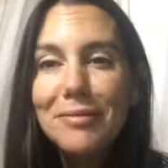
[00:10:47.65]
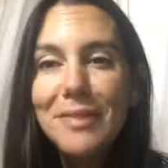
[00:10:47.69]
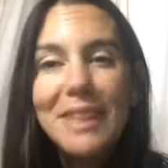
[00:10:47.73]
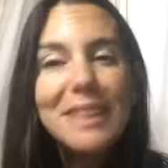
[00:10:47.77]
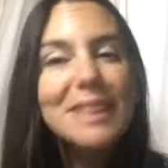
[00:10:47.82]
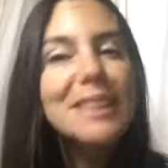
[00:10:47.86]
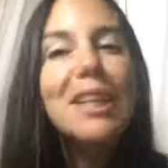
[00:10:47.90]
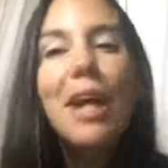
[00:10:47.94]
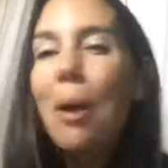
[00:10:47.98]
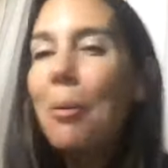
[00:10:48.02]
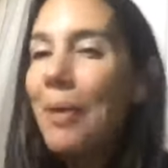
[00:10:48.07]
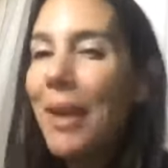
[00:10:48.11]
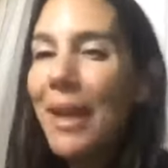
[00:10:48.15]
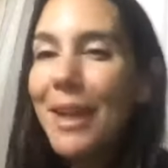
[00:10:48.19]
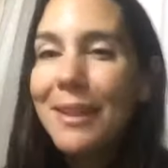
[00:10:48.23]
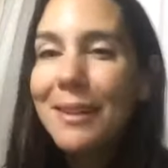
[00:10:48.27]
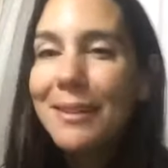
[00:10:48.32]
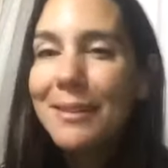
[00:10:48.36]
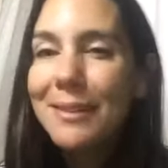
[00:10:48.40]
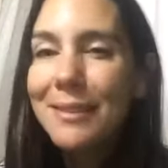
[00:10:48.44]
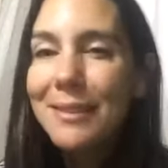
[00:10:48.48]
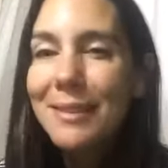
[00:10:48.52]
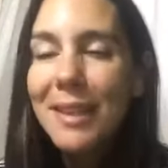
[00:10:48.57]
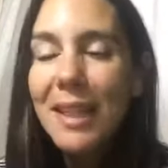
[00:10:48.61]
It's coming.
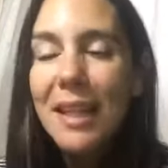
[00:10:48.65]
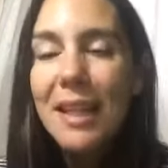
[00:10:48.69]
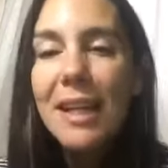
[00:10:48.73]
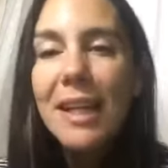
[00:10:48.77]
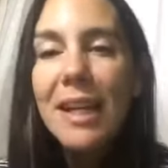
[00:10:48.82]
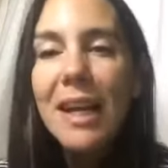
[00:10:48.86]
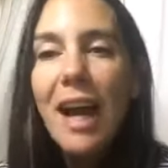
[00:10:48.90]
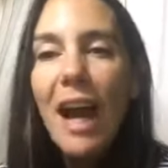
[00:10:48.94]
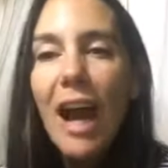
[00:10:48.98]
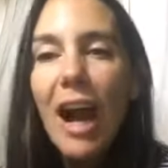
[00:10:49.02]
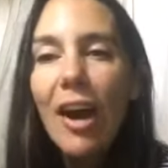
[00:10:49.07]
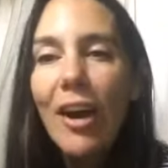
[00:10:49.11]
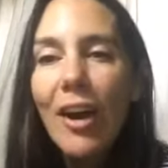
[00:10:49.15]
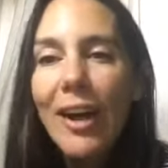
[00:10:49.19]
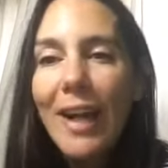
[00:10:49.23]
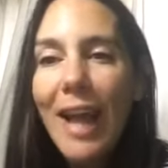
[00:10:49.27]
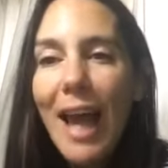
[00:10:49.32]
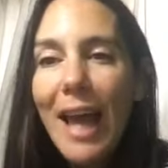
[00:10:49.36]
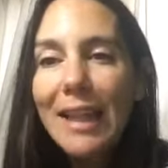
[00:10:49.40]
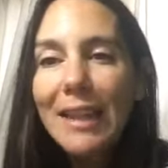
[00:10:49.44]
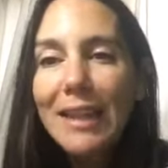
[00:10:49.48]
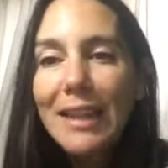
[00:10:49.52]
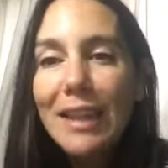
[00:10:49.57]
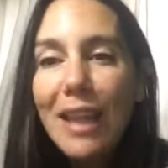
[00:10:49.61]
All right.
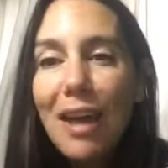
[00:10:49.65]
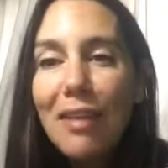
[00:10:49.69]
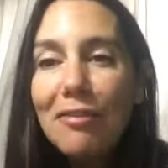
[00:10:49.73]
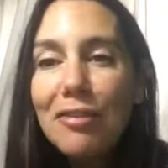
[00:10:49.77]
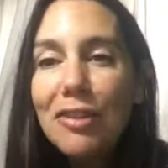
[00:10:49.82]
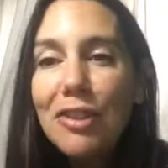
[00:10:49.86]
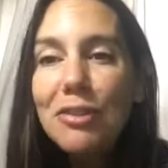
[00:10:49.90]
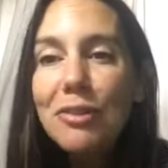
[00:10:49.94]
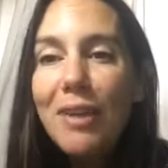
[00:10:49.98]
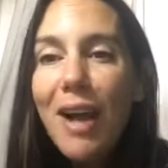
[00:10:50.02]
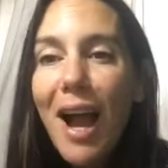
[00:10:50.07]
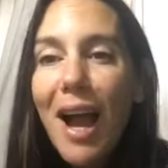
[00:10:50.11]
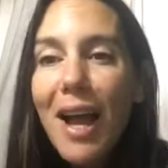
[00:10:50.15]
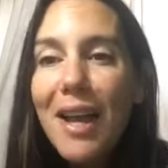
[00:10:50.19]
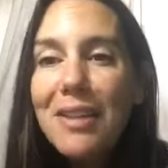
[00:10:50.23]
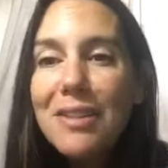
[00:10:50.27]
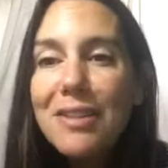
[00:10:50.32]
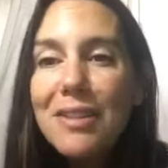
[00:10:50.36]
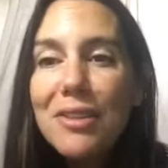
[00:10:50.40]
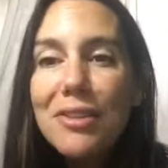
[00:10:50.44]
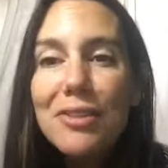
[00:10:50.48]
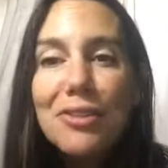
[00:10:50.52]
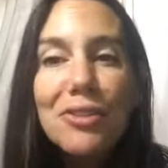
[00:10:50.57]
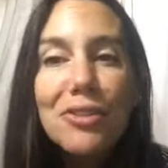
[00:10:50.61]
I love you
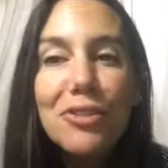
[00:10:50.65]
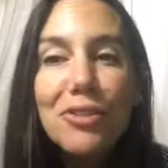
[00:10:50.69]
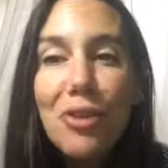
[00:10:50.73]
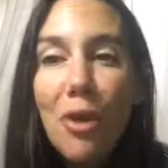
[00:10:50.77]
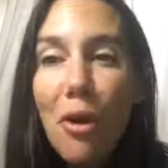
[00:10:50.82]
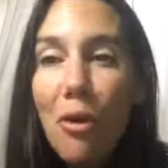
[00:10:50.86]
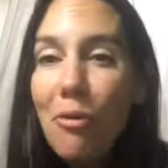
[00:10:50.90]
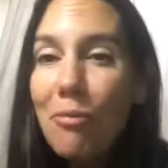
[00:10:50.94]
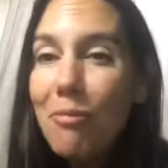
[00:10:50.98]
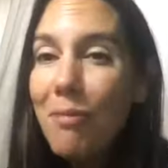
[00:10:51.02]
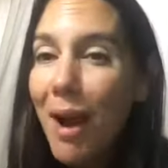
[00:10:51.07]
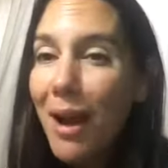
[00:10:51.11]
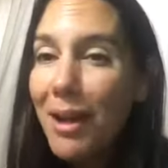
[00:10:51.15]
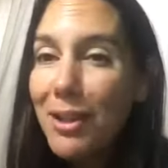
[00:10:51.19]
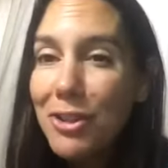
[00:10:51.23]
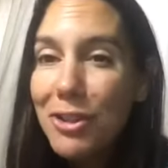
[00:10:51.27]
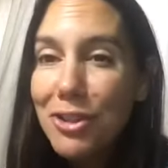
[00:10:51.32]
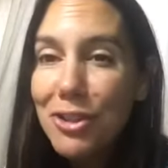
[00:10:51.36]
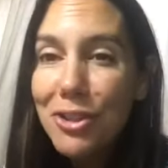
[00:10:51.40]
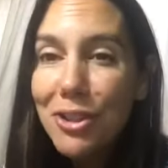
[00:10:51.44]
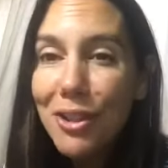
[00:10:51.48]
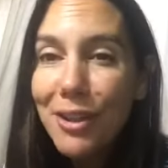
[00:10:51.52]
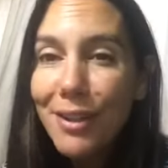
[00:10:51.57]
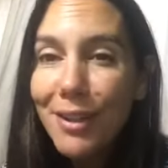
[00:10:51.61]
guys so
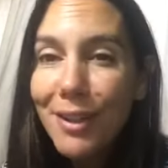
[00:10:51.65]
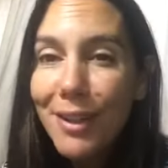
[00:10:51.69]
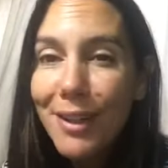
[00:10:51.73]
much.